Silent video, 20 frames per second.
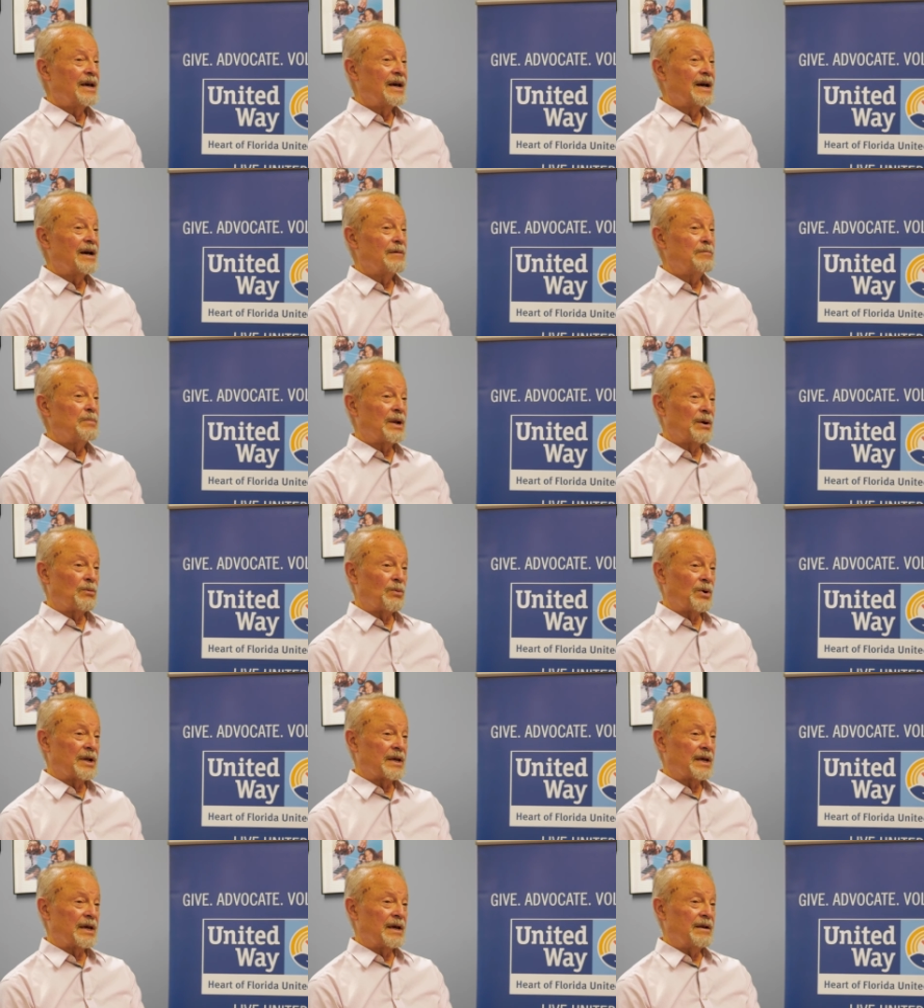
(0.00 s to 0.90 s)
Uh, but I
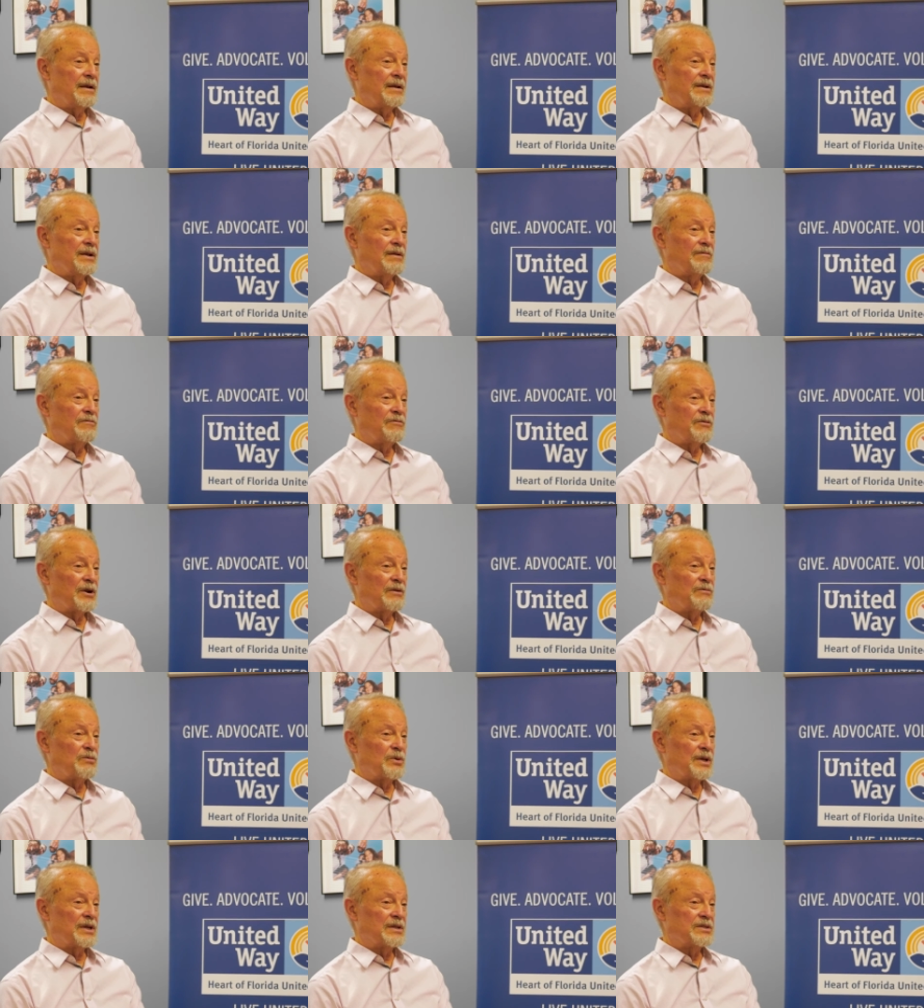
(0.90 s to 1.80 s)
want to get in front
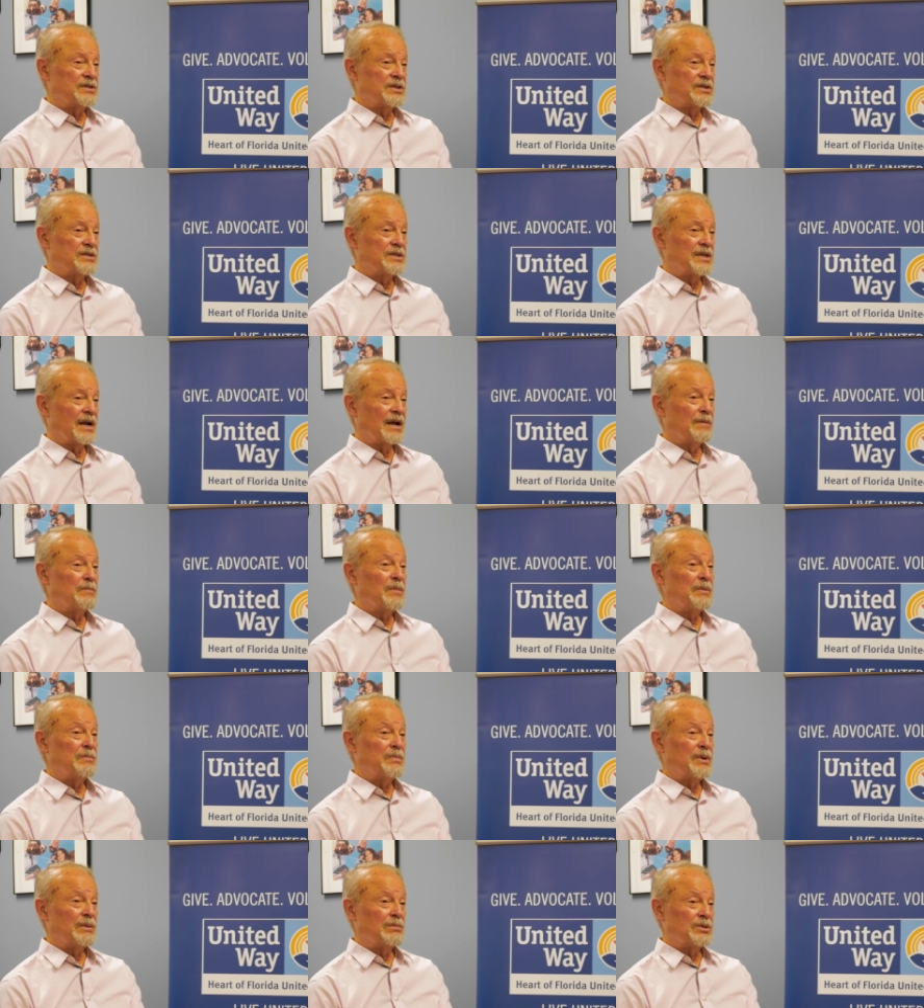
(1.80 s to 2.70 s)
of audiences that I
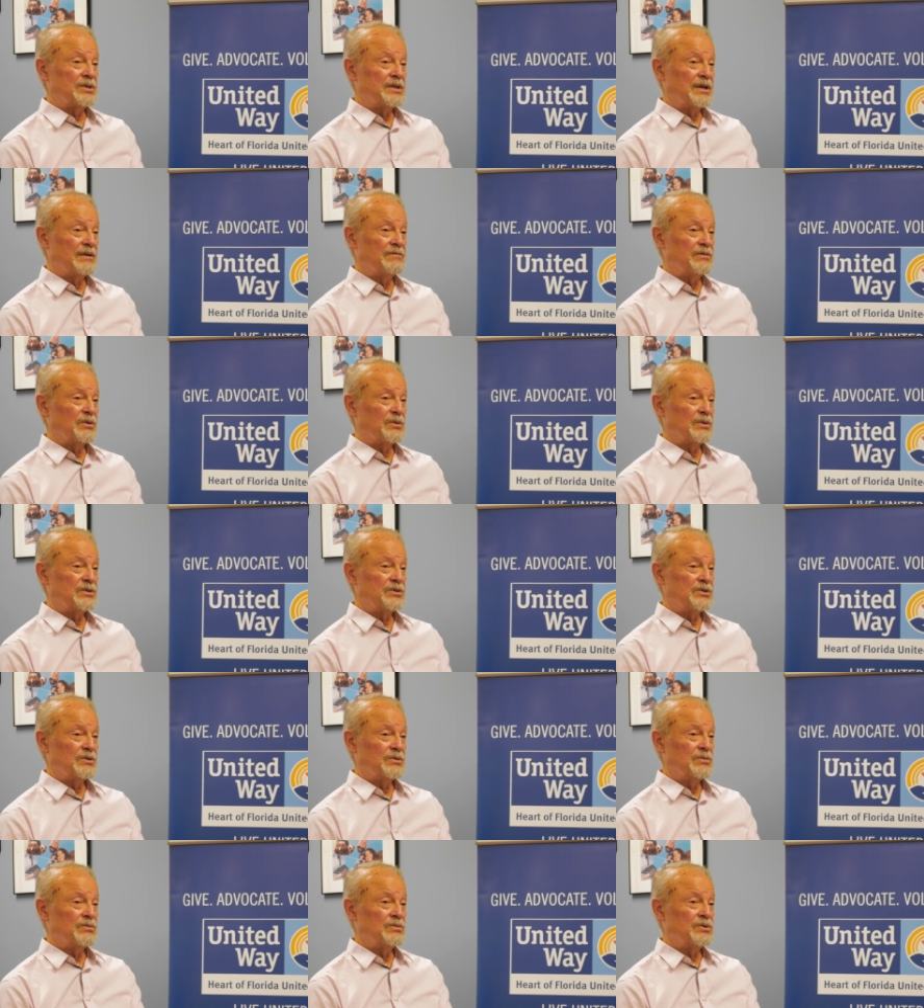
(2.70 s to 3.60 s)
might be able to
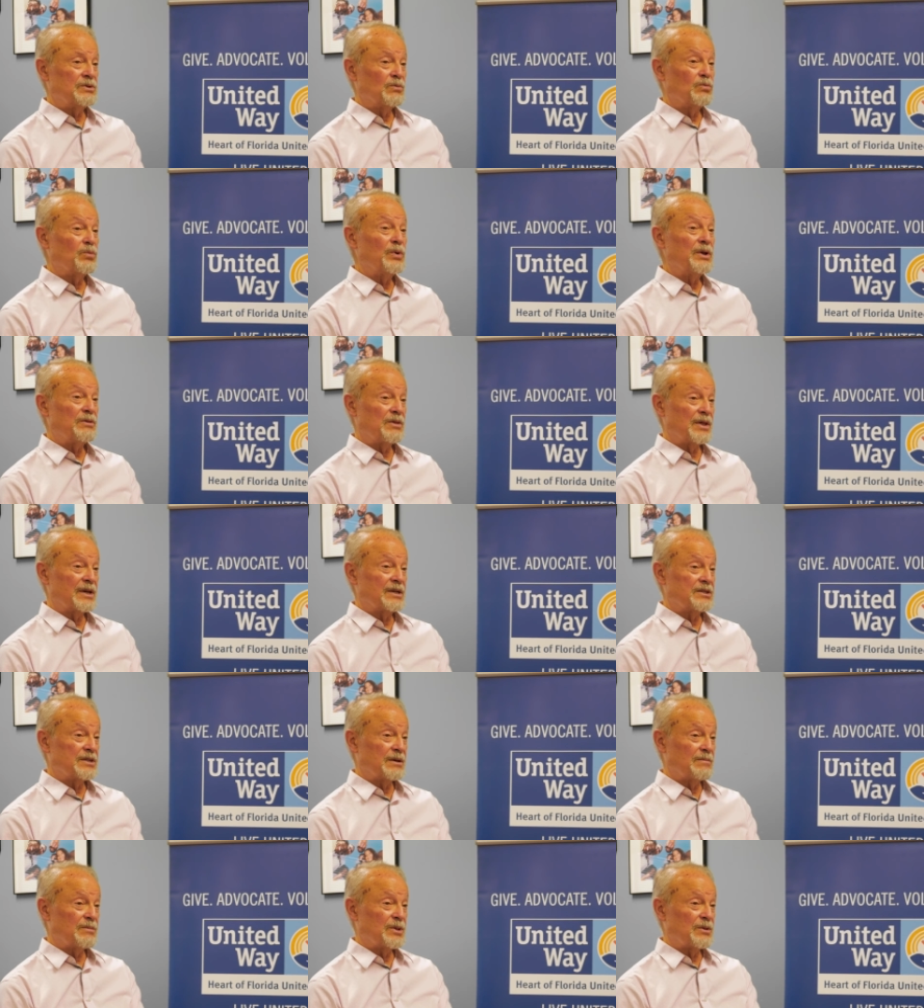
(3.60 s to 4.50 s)
influence to, to
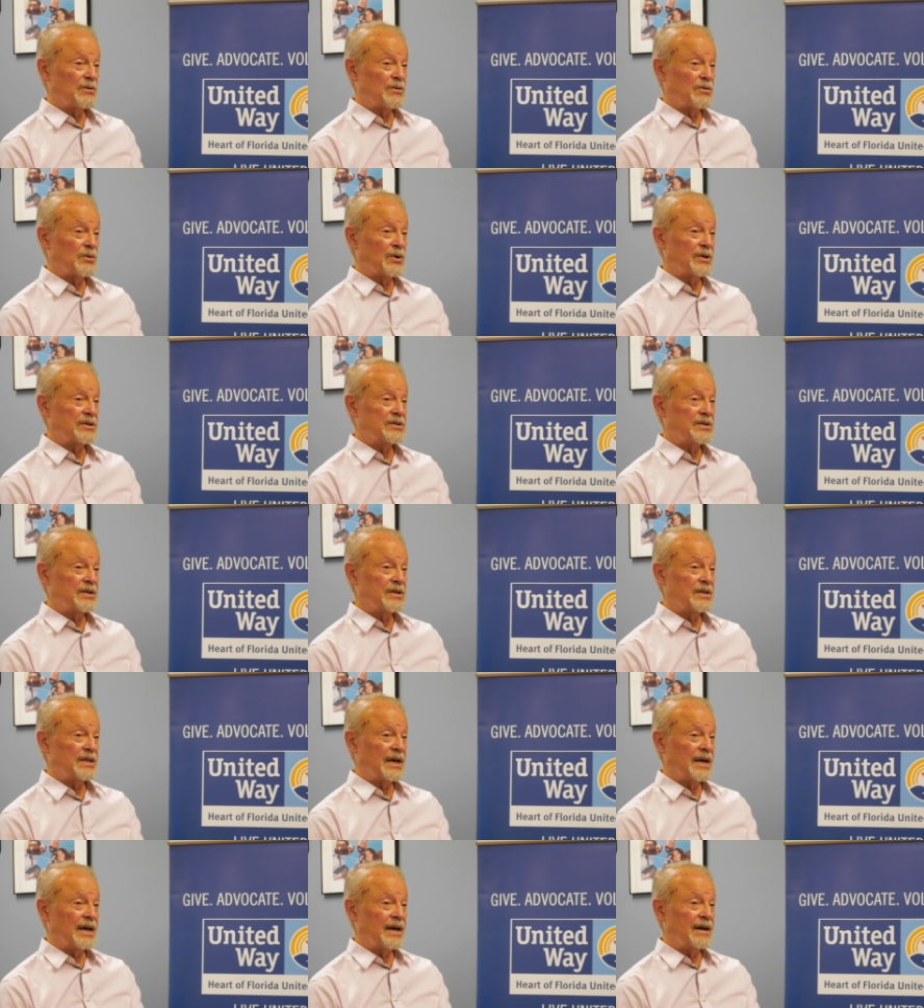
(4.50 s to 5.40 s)
rethink some of the thoughts
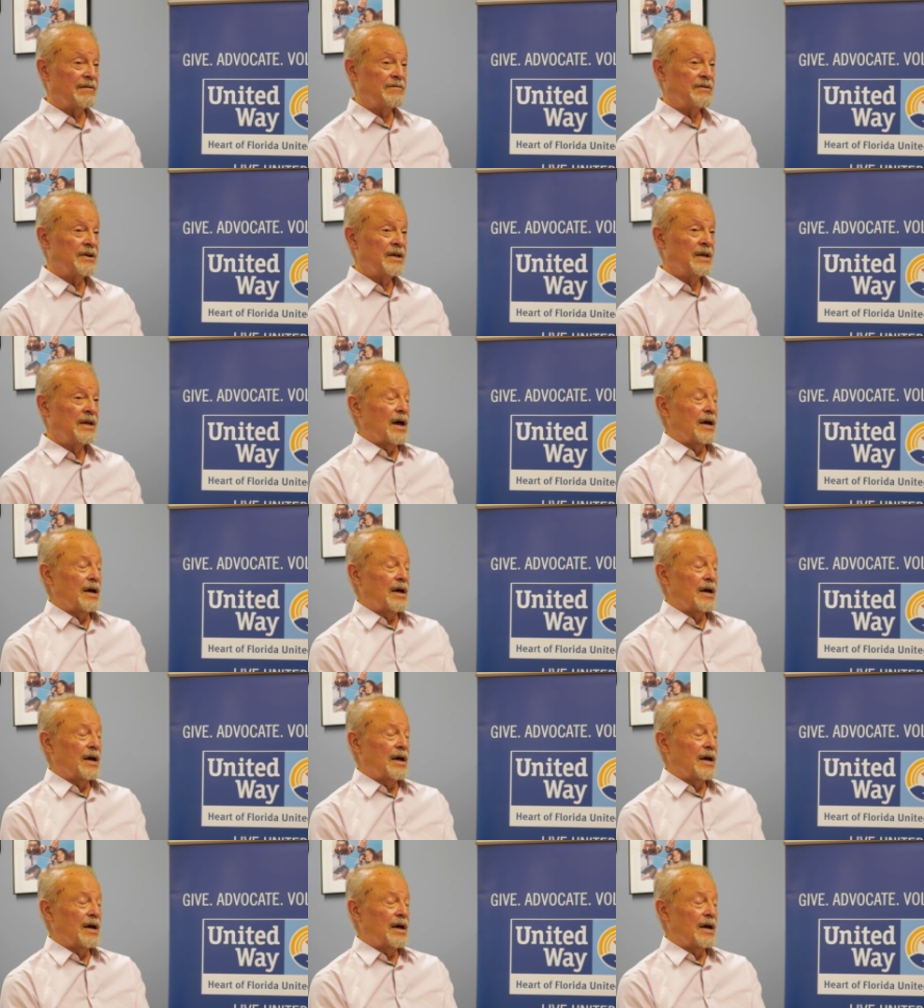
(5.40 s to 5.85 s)
that they have.